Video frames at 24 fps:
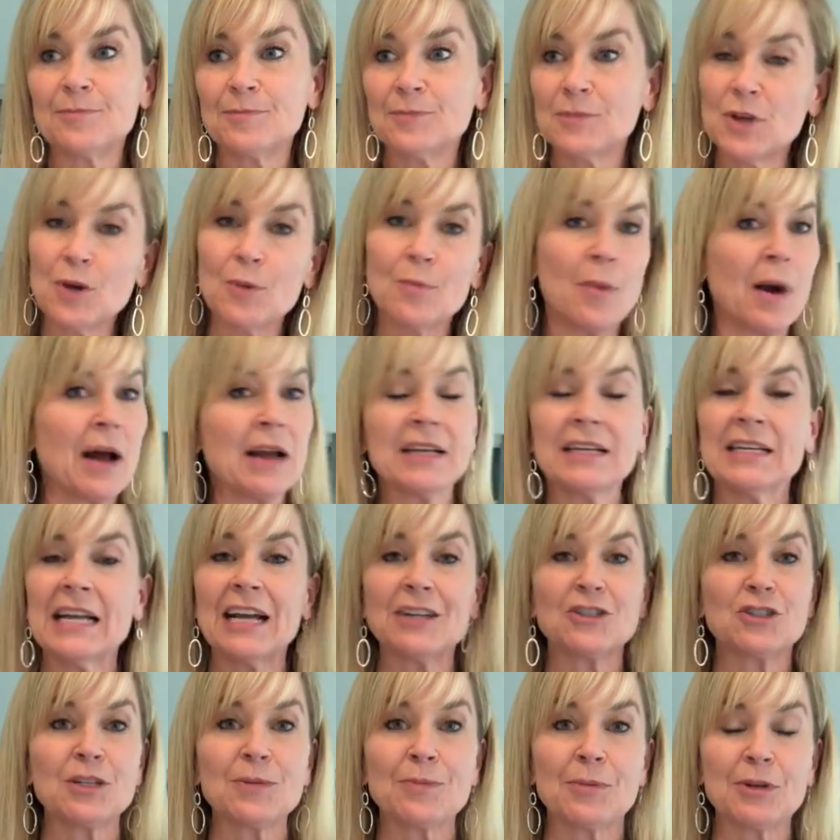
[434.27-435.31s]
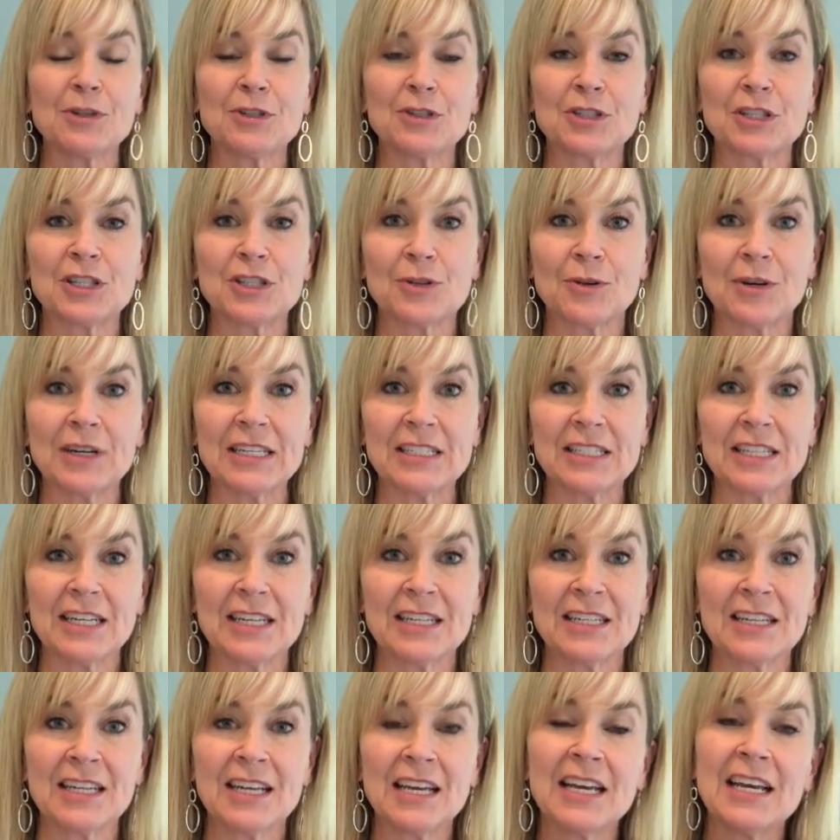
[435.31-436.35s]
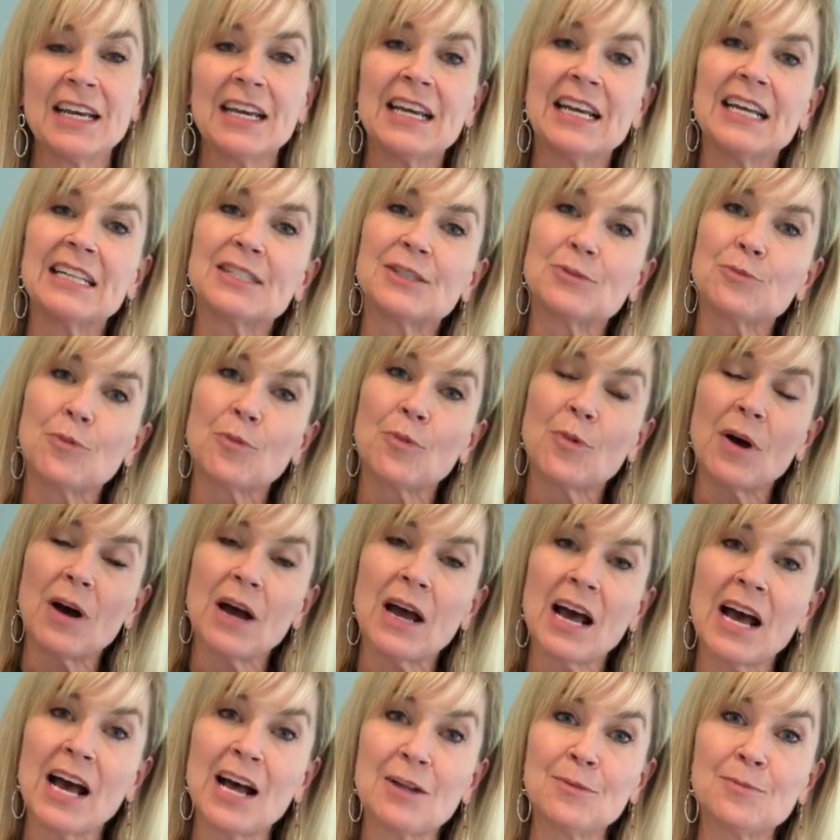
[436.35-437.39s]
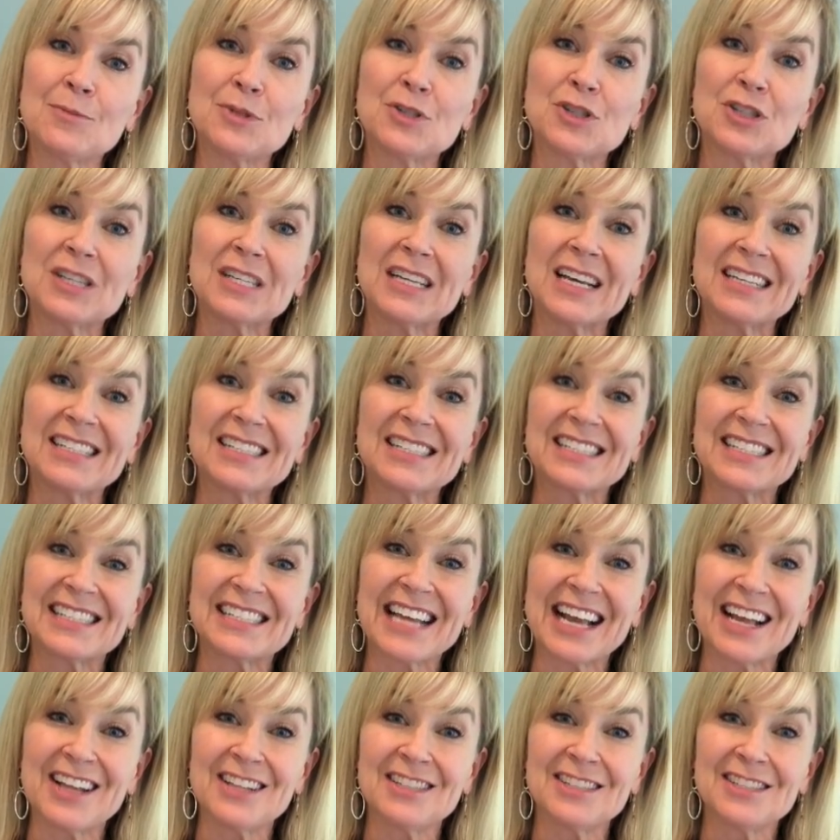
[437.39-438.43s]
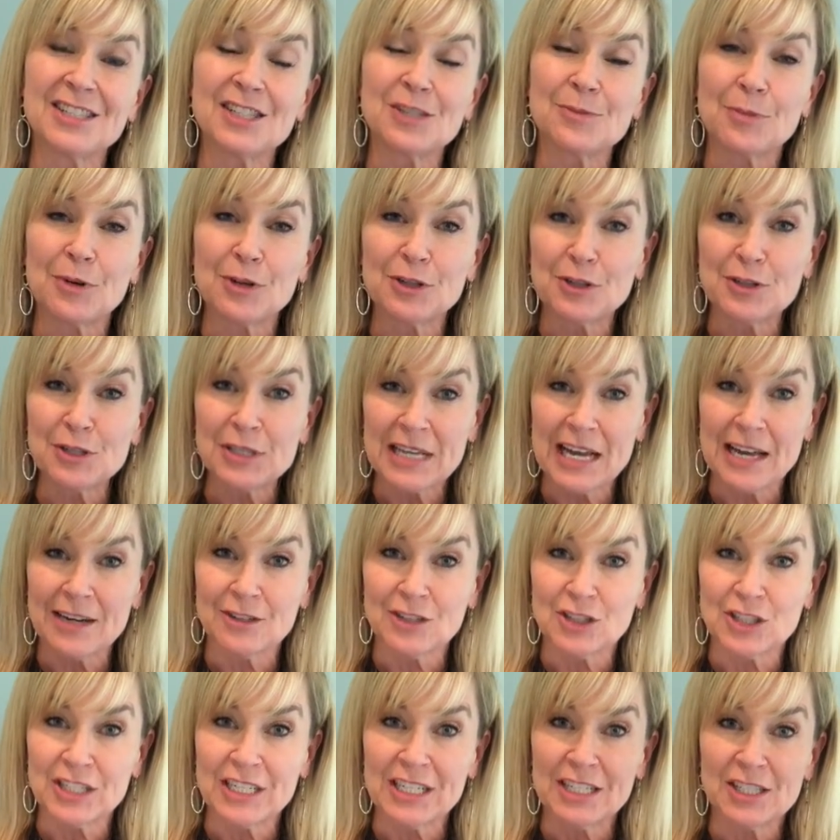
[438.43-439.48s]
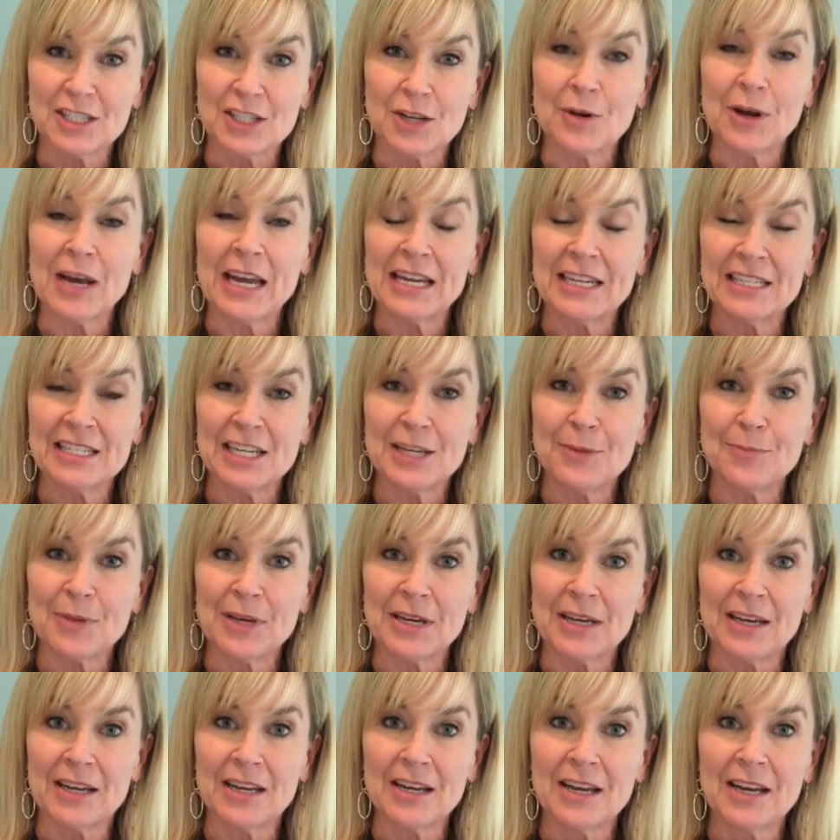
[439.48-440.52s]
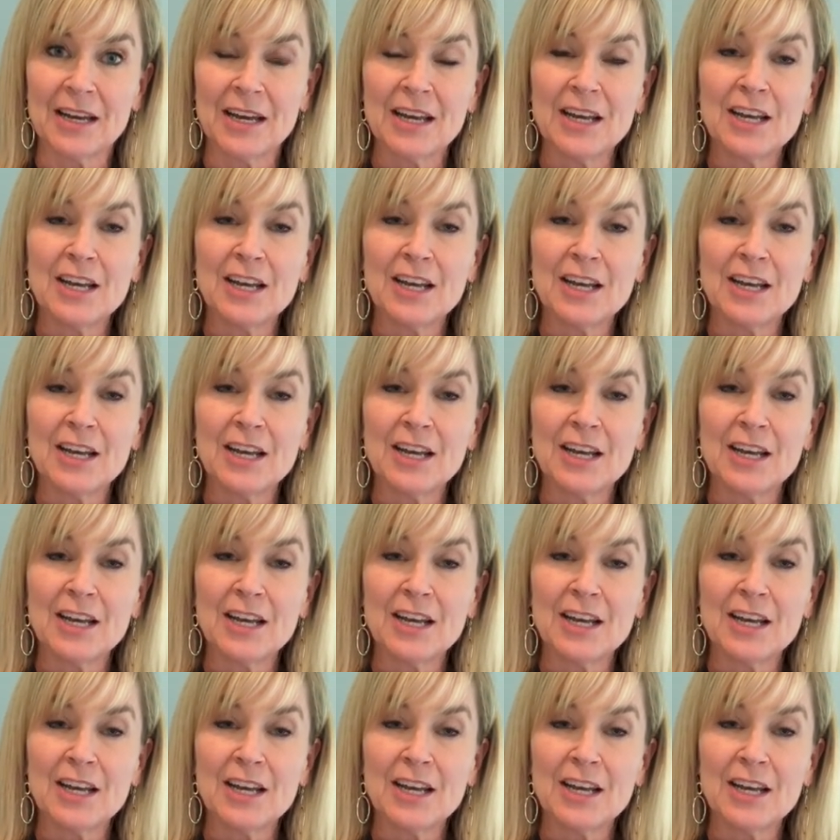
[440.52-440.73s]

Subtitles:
your body naturally produces creatine. It helps cells produce energy, so ATP.